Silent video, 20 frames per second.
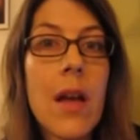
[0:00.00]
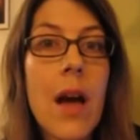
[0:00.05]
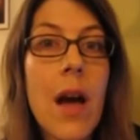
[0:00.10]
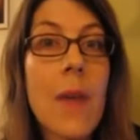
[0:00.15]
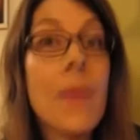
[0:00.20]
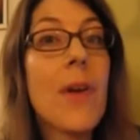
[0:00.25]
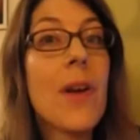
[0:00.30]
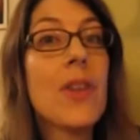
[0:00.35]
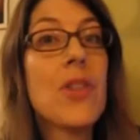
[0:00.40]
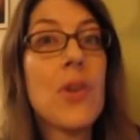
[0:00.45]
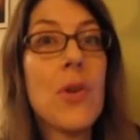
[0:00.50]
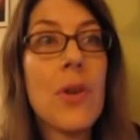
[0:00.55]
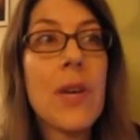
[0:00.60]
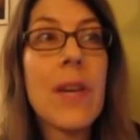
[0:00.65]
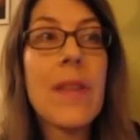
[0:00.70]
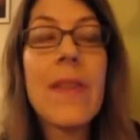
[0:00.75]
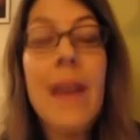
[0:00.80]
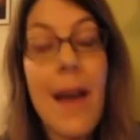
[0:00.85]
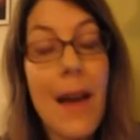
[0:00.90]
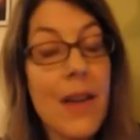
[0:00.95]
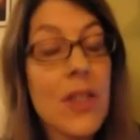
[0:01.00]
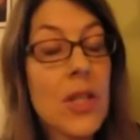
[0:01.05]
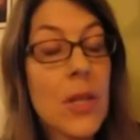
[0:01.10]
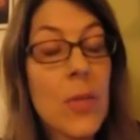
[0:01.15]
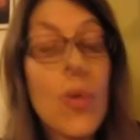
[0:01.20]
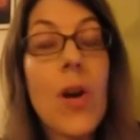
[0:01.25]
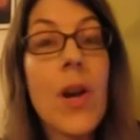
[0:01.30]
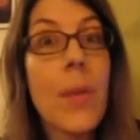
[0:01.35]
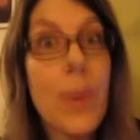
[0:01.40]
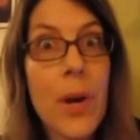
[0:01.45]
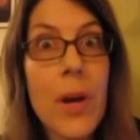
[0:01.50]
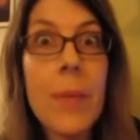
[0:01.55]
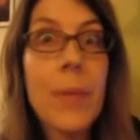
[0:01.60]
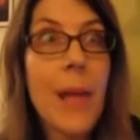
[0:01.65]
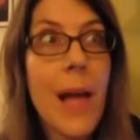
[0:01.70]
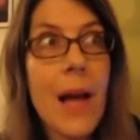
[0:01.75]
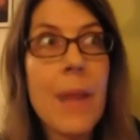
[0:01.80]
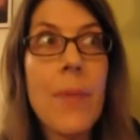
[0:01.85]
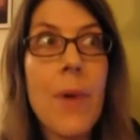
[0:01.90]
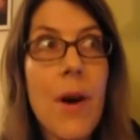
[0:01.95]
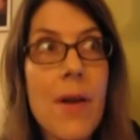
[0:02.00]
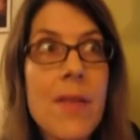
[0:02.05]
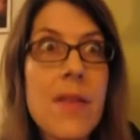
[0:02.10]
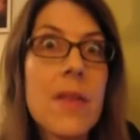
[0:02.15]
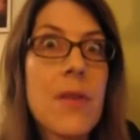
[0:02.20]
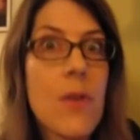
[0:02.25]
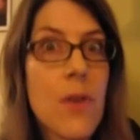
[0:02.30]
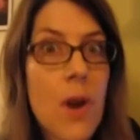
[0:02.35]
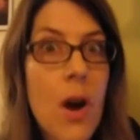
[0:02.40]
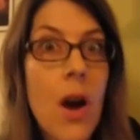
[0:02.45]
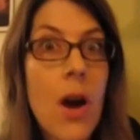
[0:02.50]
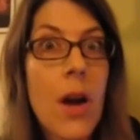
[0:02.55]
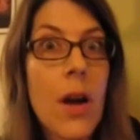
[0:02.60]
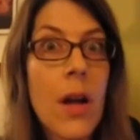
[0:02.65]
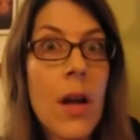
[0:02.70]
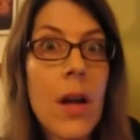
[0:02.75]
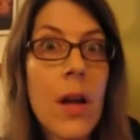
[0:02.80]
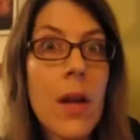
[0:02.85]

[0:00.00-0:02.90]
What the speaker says: I'm not joking, they actually want to put a black box in your car.